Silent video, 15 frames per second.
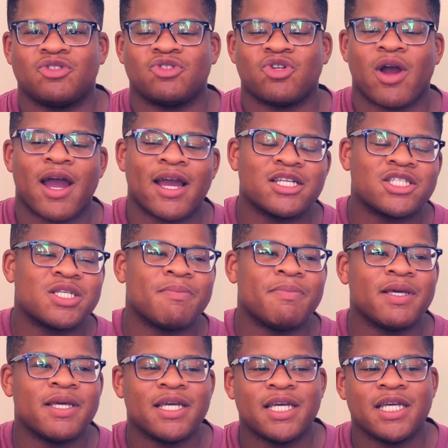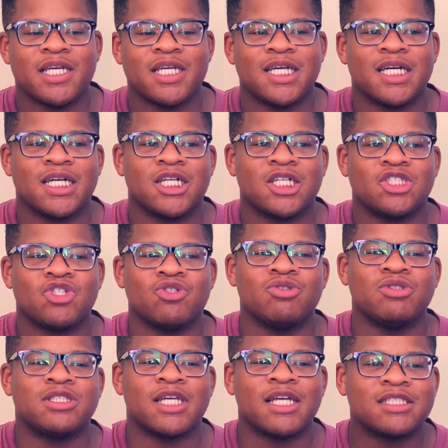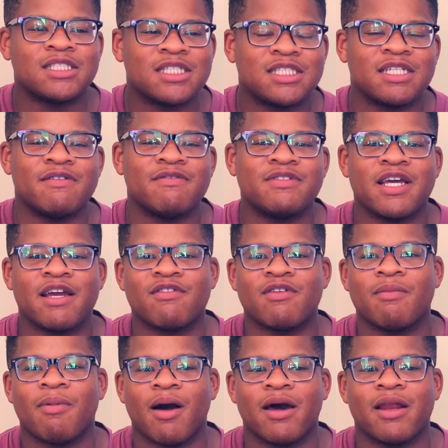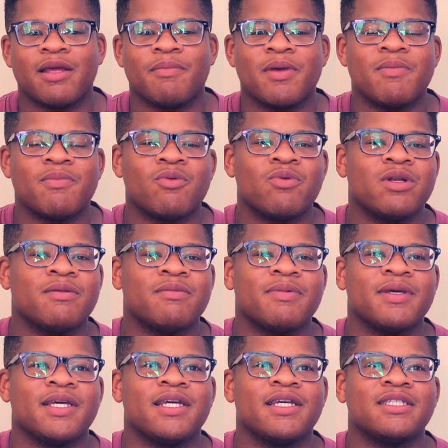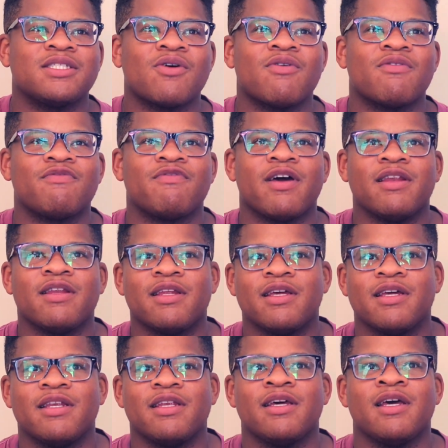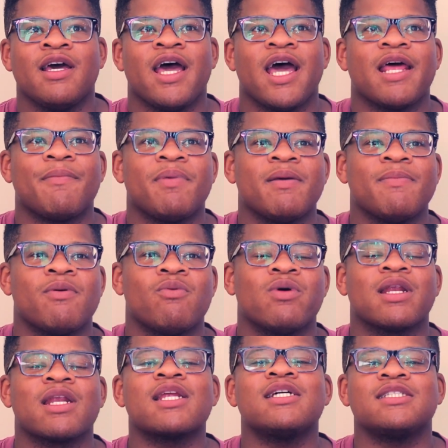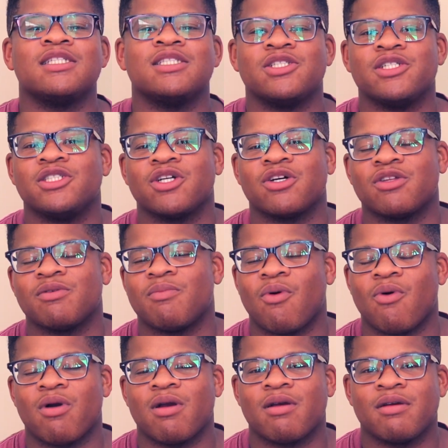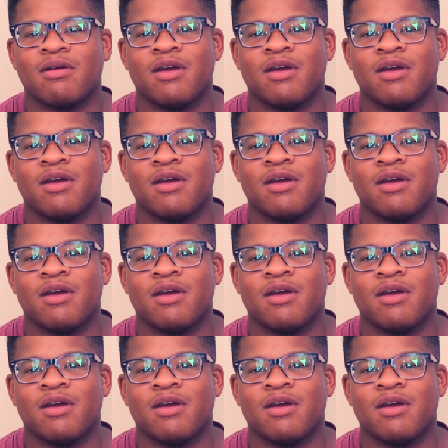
trying to be too sensitive to everybody, people wouldn't be so offended, and people would listen to each other more